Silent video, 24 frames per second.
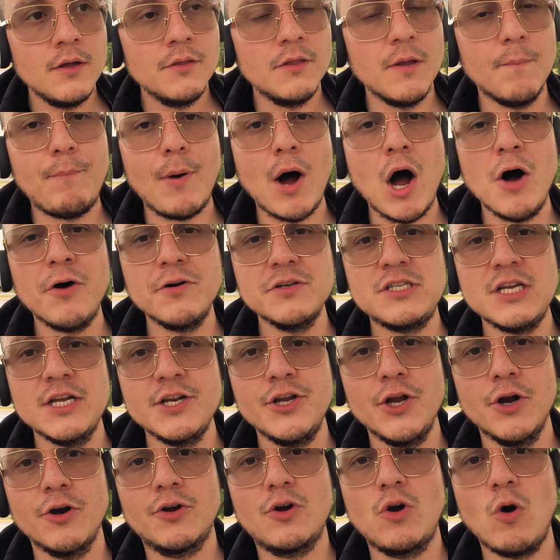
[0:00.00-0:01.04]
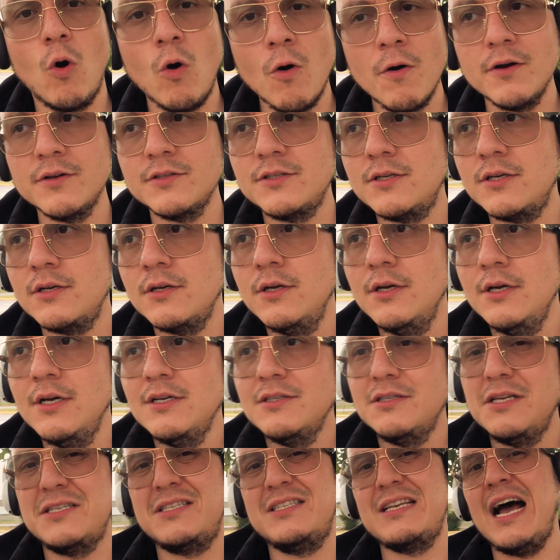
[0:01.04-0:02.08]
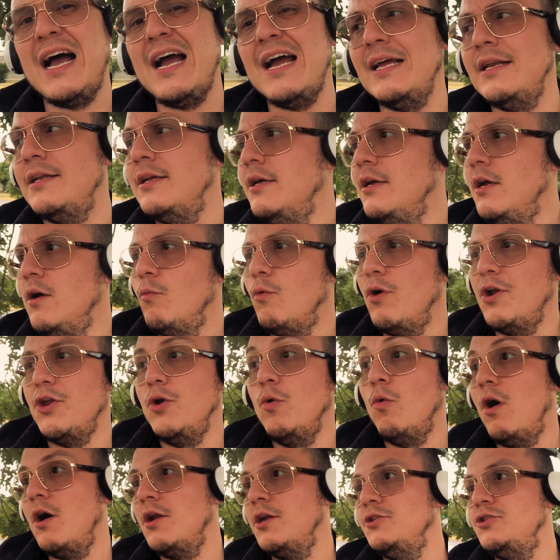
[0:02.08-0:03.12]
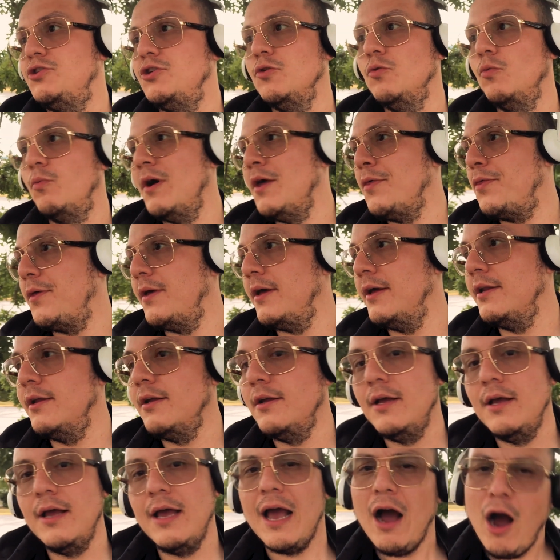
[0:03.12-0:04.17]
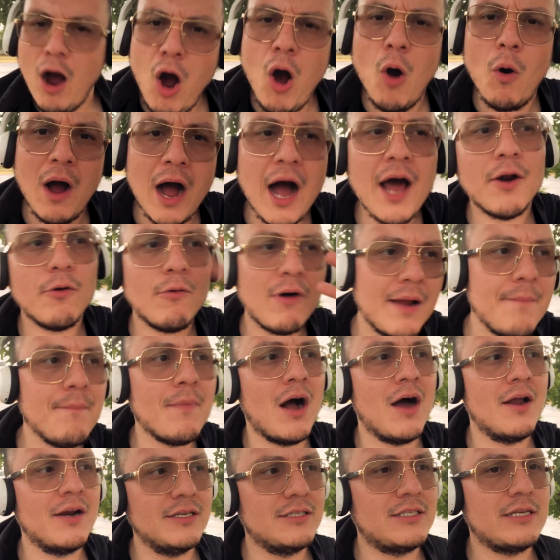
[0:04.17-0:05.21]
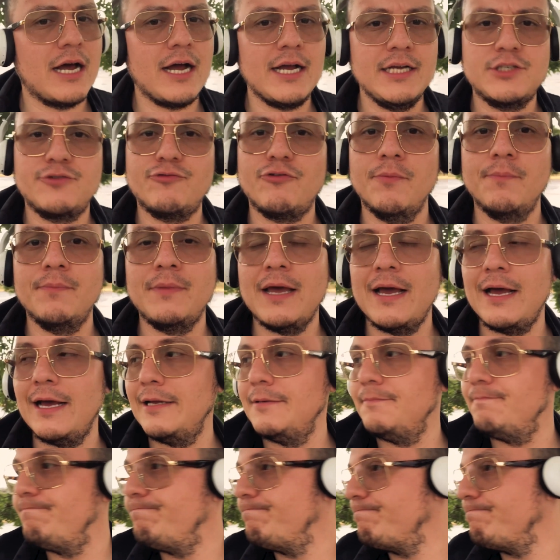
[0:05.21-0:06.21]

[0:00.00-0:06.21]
The ball is in your court. Decide what you want to do with it. Oh, how do I monetize from that?